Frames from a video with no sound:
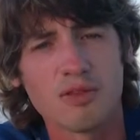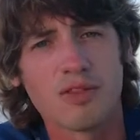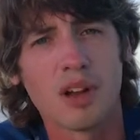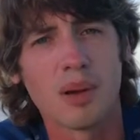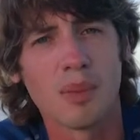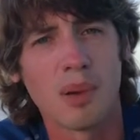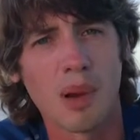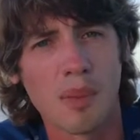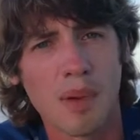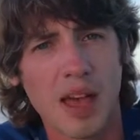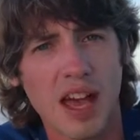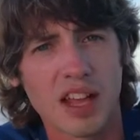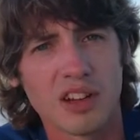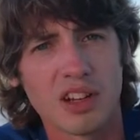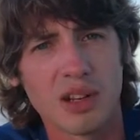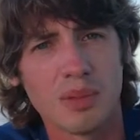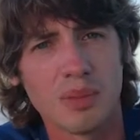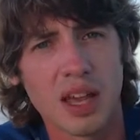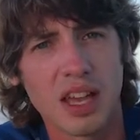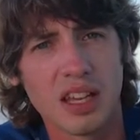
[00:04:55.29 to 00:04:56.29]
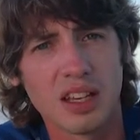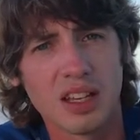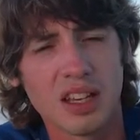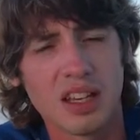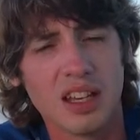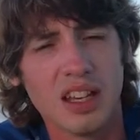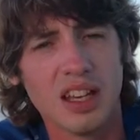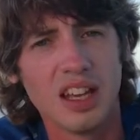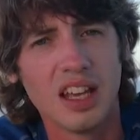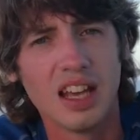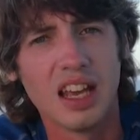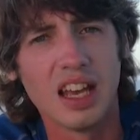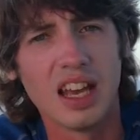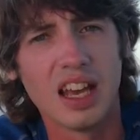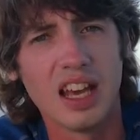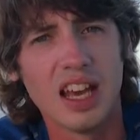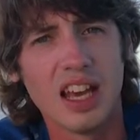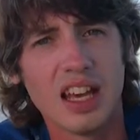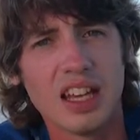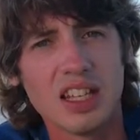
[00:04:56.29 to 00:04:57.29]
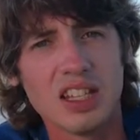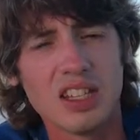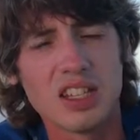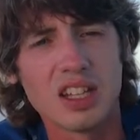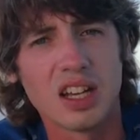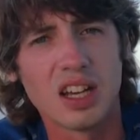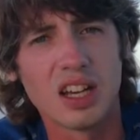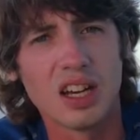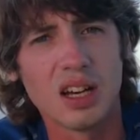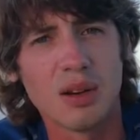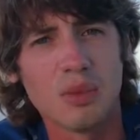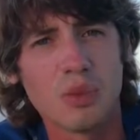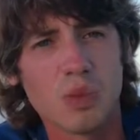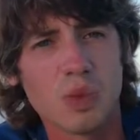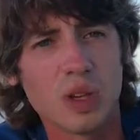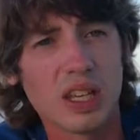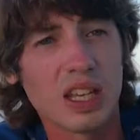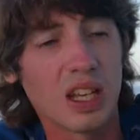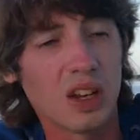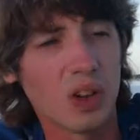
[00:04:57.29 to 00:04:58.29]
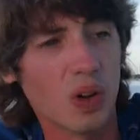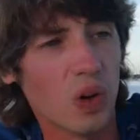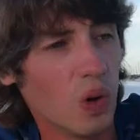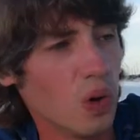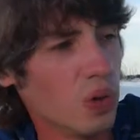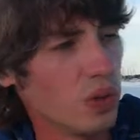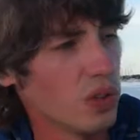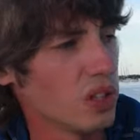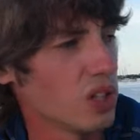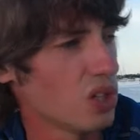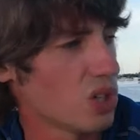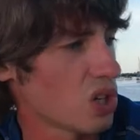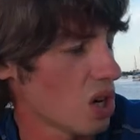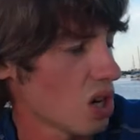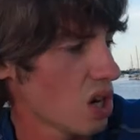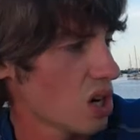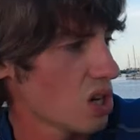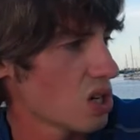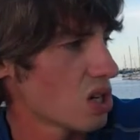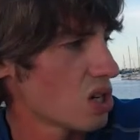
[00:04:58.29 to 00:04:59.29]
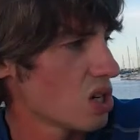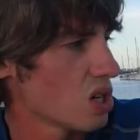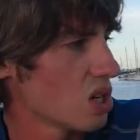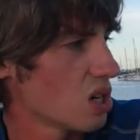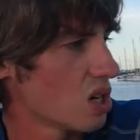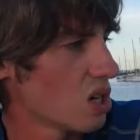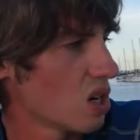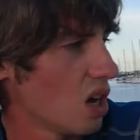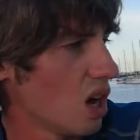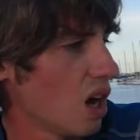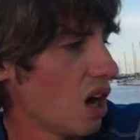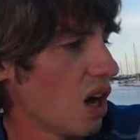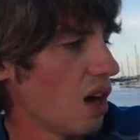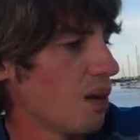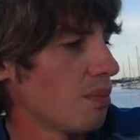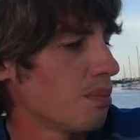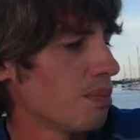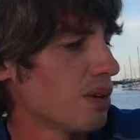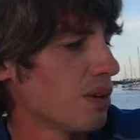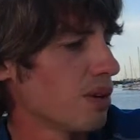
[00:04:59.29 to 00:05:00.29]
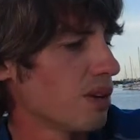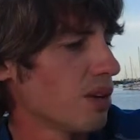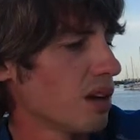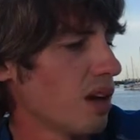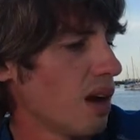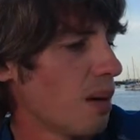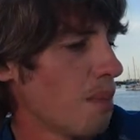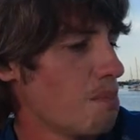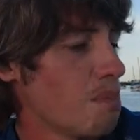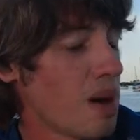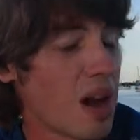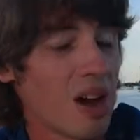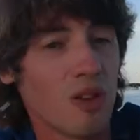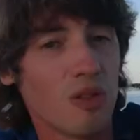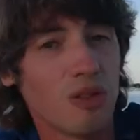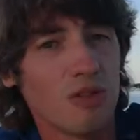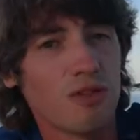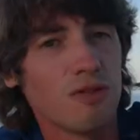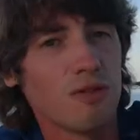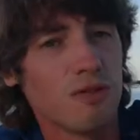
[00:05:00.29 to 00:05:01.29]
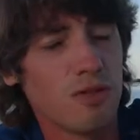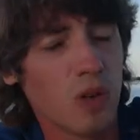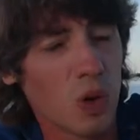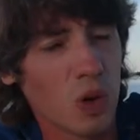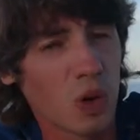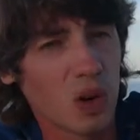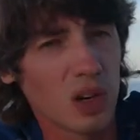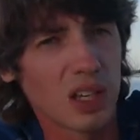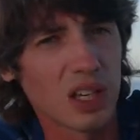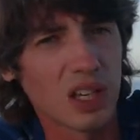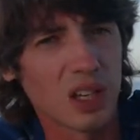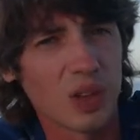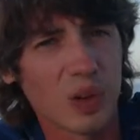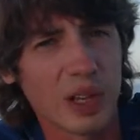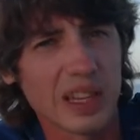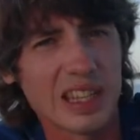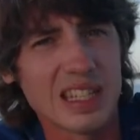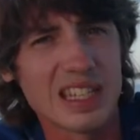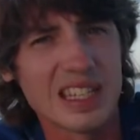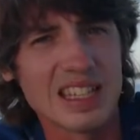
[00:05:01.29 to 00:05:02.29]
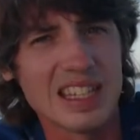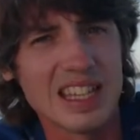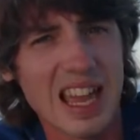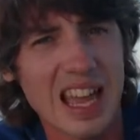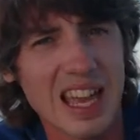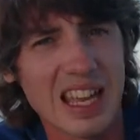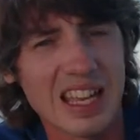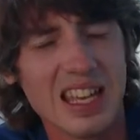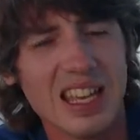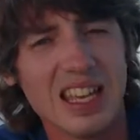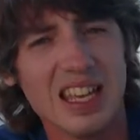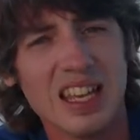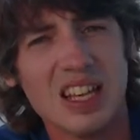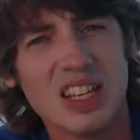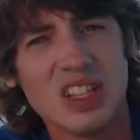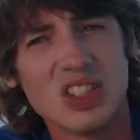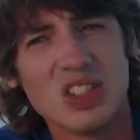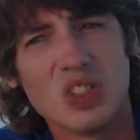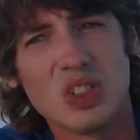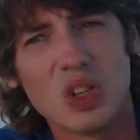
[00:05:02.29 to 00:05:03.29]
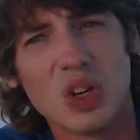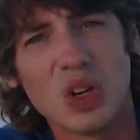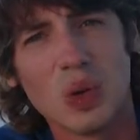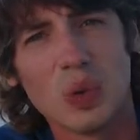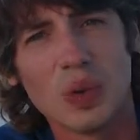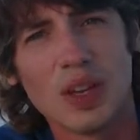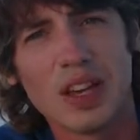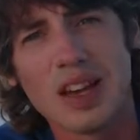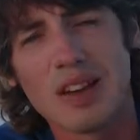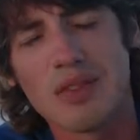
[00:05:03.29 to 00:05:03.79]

from our battery bank. And we can only charge up about 4 kilowatts a day. So we